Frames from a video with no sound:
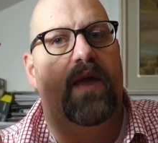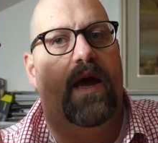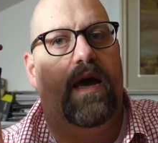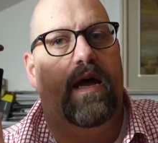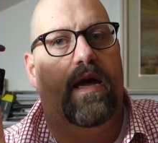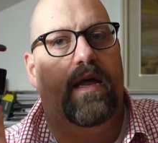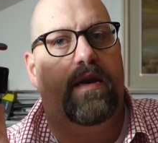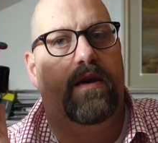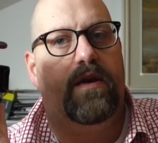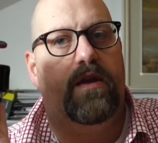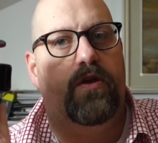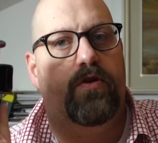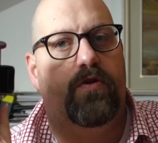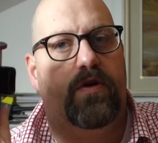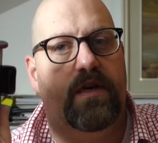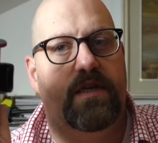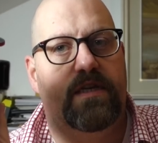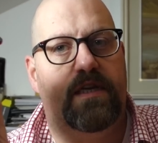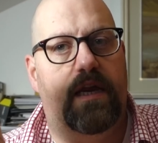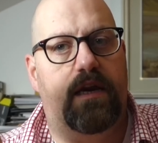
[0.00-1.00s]
And you
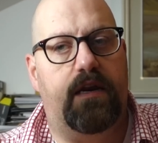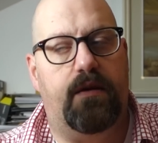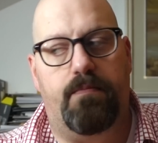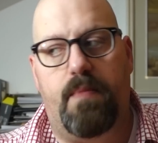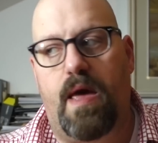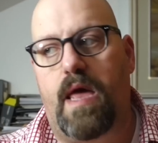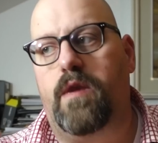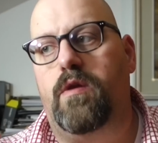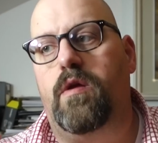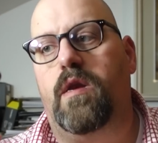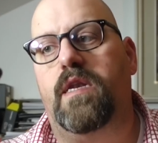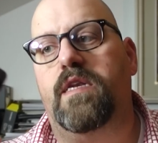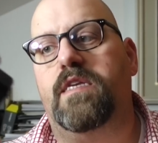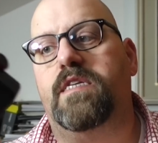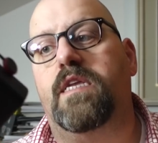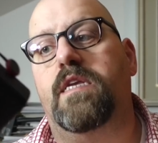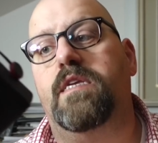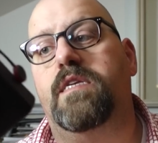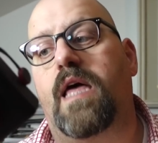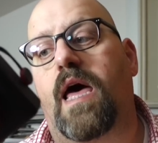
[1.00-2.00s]
can set it manual. And
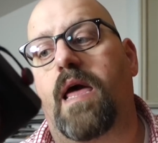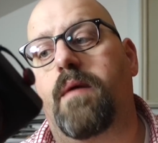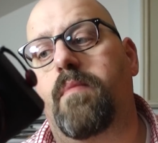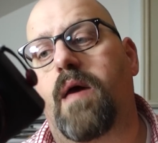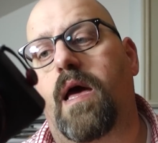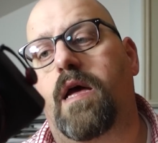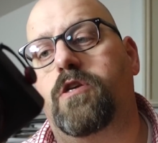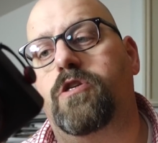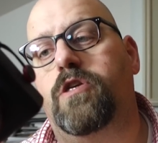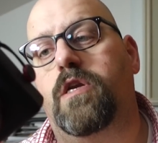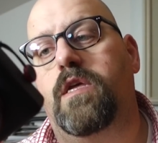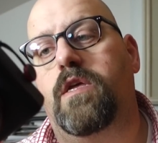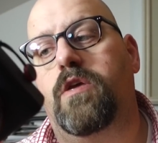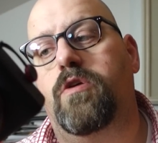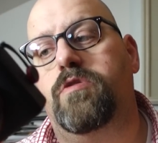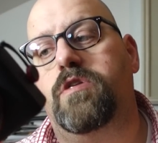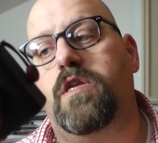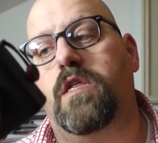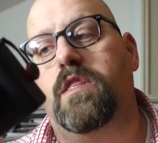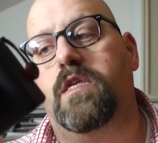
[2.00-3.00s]
since I'm actually
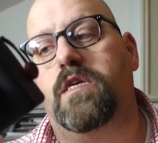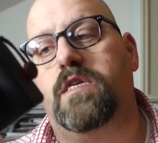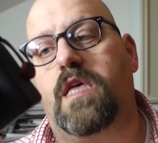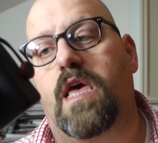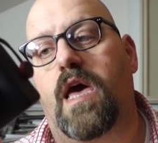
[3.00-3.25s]
using this